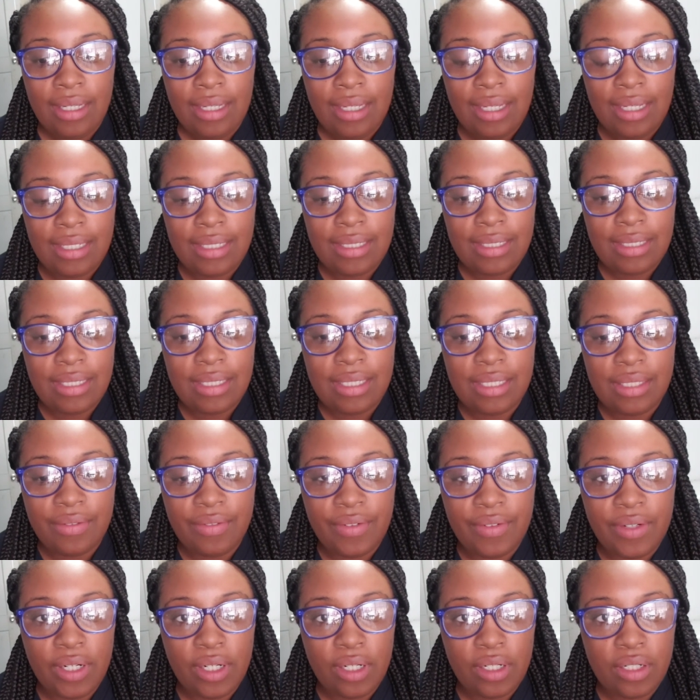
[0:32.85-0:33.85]
a sense of
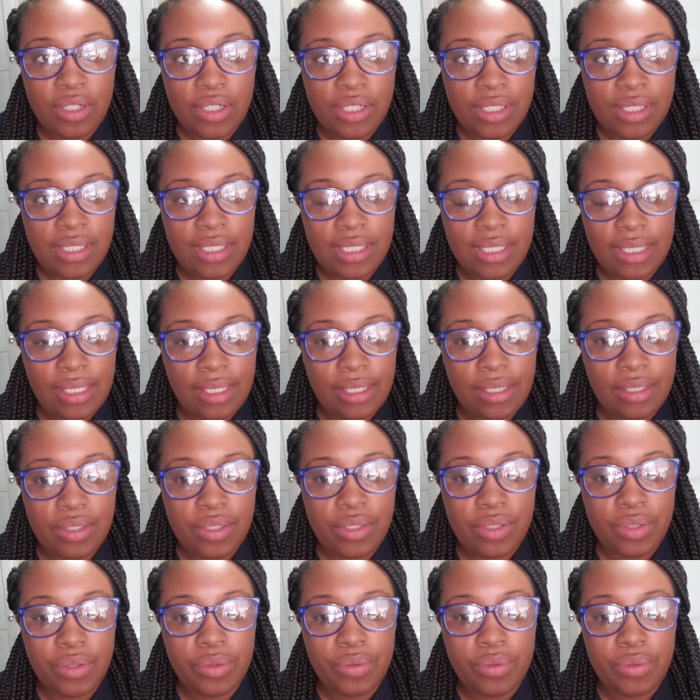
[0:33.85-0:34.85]
urgency
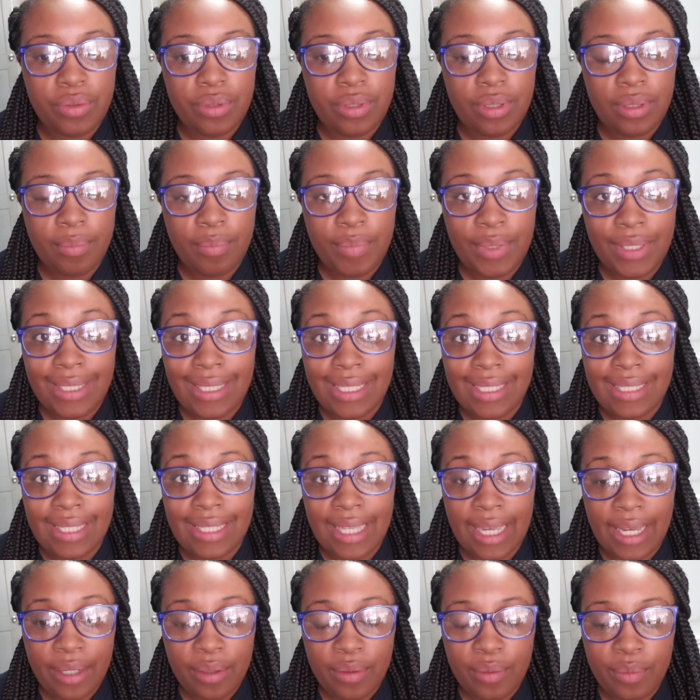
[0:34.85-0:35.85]
to put this
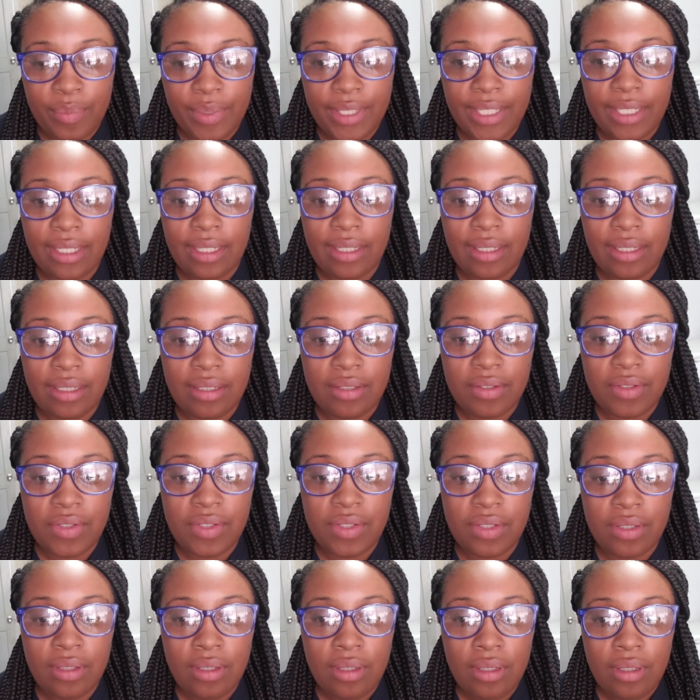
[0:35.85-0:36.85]
out because